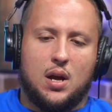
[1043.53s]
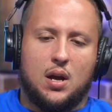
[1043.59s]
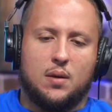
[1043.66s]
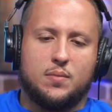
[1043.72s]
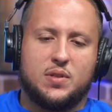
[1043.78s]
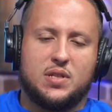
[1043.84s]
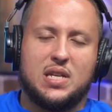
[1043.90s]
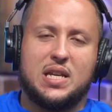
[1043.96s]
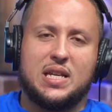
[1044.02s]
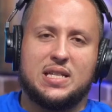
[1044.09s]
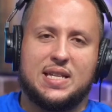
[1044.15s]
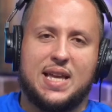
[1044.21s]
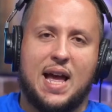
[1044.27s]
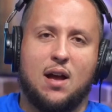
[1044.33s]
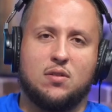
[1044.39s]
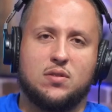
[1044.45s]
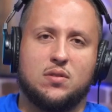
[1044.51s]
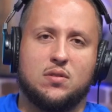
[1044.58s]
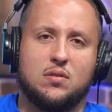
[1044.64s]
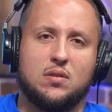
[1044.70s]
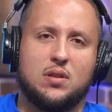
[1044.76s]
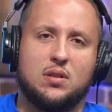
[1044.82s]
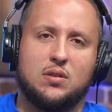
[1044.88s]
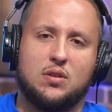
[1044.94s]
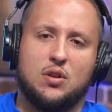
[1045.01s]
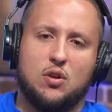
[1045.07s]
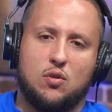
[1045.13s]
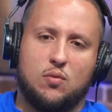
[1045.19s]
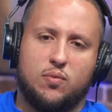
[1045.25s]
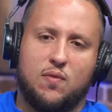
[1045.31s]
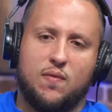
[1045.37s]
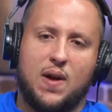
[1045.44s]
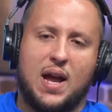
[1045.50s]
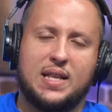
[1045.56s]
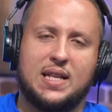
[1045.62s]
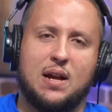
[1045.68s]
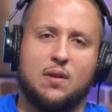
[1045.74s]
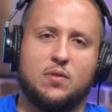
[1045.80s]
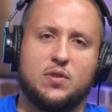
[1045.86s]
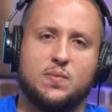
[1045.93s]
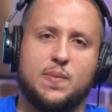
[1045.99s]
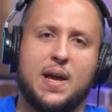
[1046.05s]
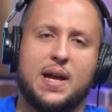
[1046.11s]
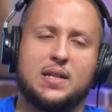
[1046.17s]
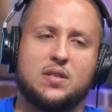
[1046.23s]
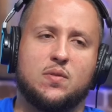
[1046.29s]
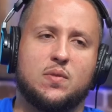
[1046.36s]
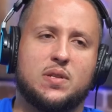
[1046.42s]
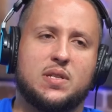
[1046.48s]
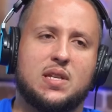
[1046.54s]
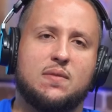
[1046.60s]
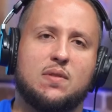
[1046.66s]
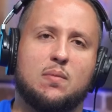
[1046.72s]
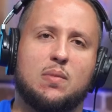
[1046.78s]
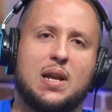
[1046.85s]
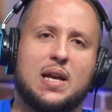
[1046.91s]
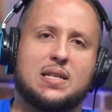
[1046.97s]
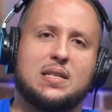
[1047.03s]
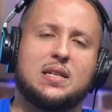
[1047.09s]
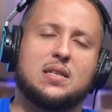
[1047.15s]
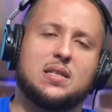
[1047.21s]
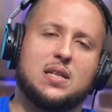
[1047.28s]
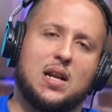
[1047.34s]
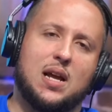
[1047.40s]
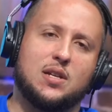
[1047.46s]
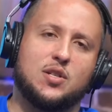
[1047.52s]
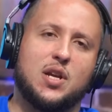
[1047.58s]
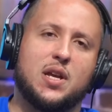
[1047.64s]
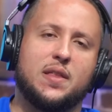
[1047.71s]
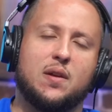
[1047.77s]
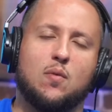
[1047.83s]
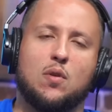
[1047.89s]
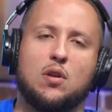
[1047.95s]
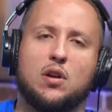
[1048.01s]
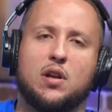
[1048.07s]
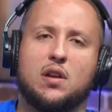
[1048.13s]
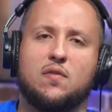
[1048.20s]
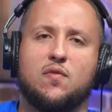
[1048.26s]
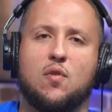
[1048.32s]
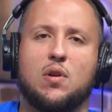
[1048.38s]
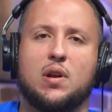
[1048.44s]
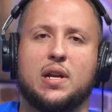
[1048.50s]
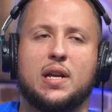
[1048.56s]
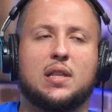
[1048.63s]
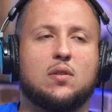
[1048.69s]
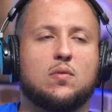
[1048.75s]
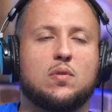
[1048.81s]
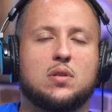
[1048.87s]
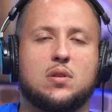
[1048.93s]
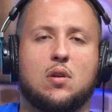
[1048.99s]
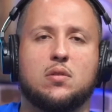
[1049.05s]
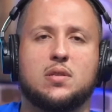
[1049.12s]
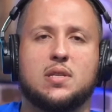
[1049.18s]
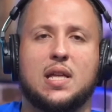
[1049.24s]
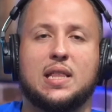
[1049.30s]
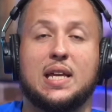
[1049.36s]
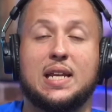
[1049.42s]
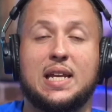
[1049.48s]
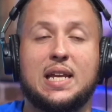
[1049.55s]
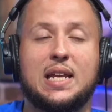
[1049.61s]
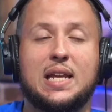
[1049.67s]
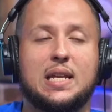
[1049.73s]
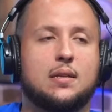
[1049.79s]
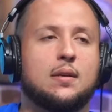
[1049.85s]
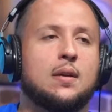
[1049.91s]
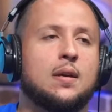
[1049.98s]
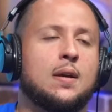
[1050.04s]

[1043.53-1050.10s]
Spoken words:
seek his counsel and, you know, provide that respect to receive the blessings and Ashe they were looking for to get the results that they needed.